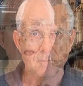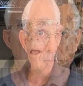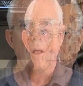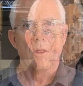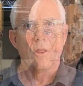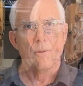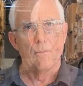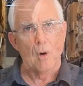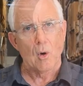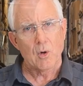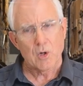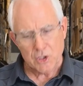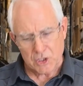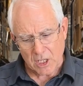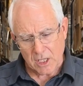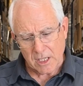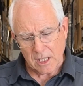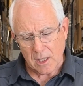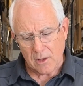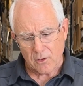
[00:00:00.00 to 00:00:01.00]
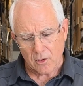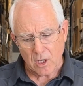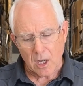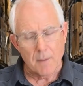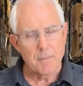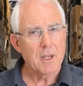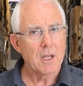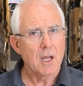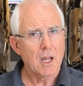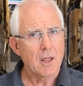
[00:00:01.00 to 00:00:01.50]
The motors can either come
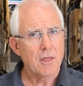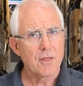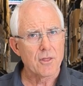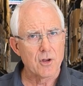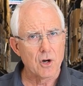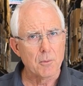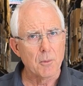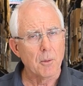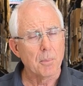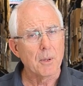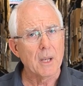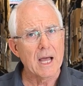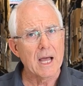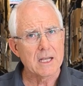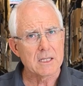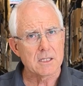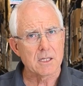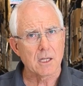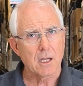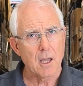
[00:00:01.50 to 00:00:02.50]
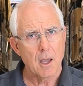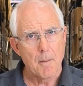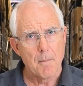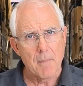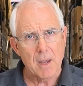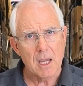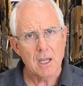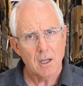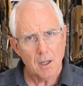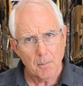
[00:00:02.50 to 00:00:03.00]
in a thermoplastic
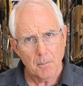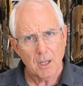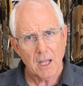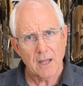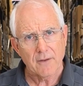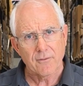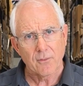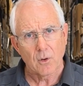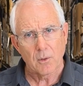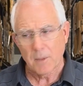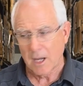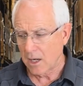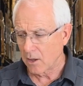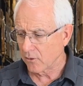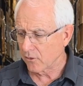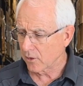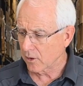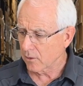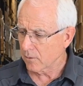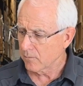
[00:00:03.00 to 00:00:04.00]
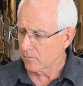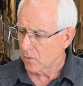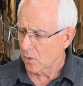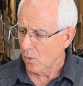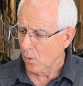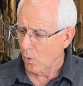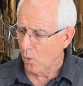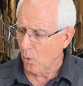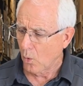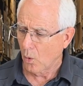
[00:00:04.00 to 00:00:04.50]
main platform housing
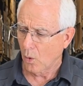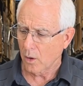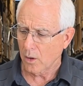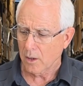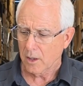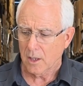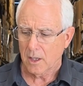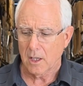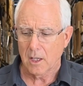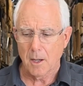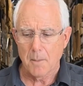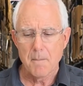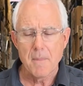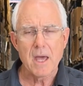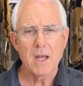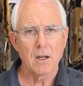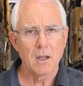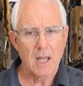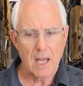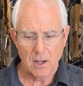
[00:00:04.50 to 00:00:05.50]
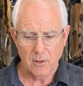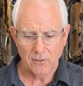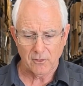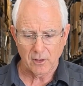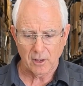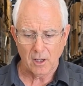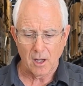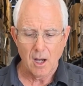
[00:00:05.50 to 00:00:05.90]
or in a metal housing.